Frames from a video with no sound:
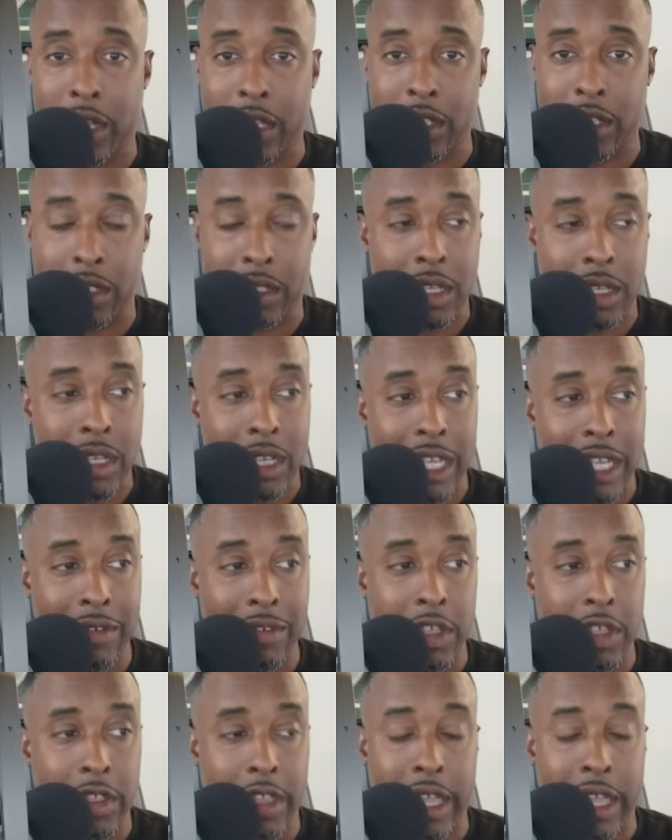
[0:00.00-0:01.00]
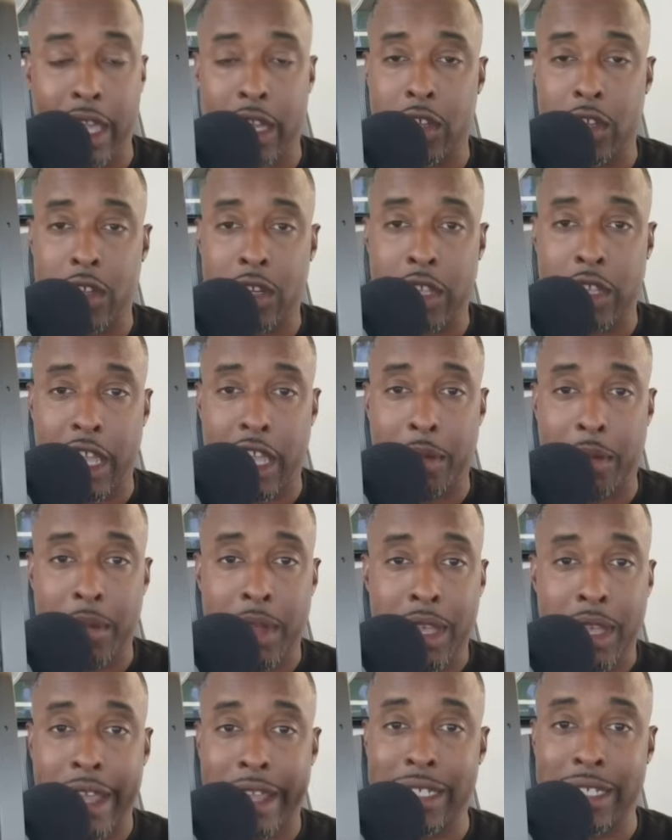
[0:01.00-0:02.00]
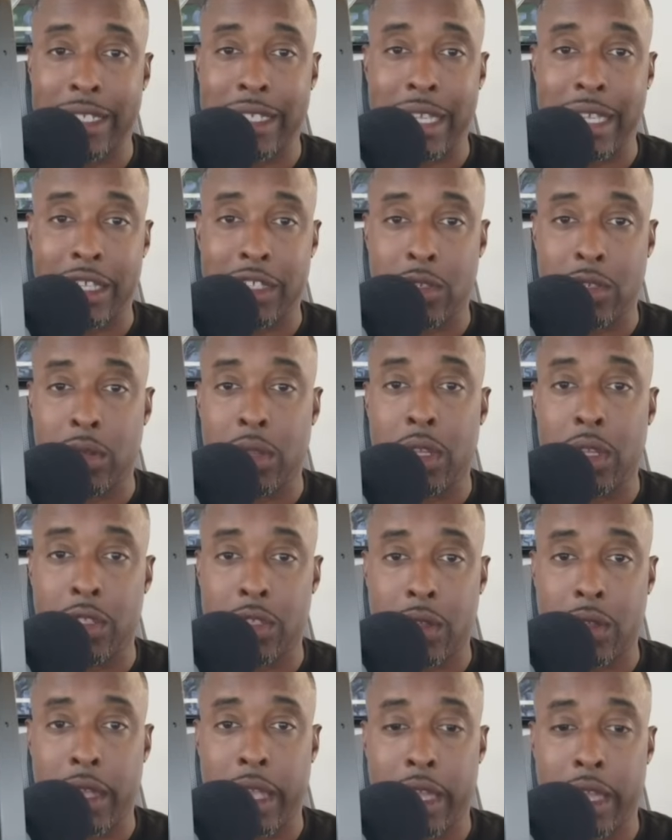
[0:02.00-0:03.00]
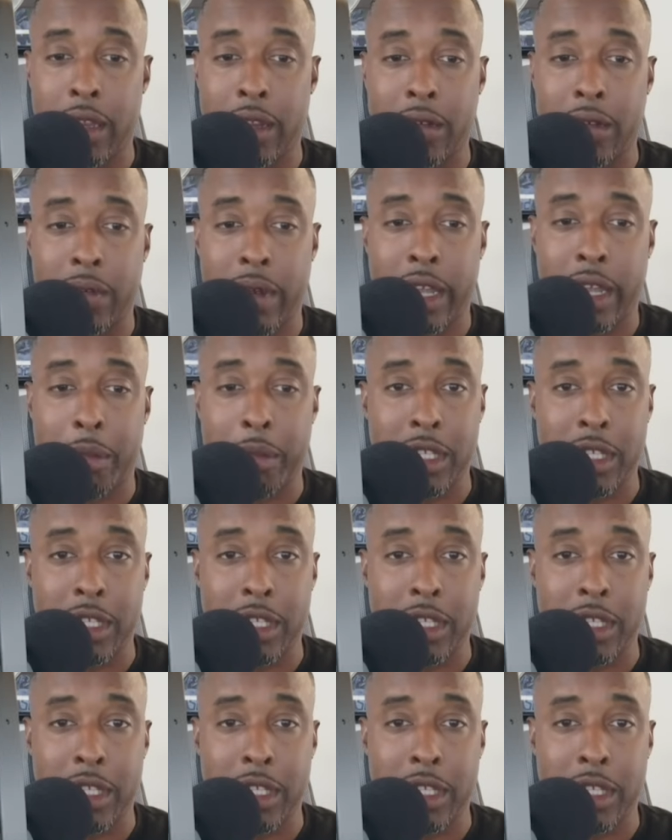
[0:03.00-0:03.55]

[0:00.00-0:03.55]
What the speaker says: I just, even though they had a good game, I just think it's too little too late, right?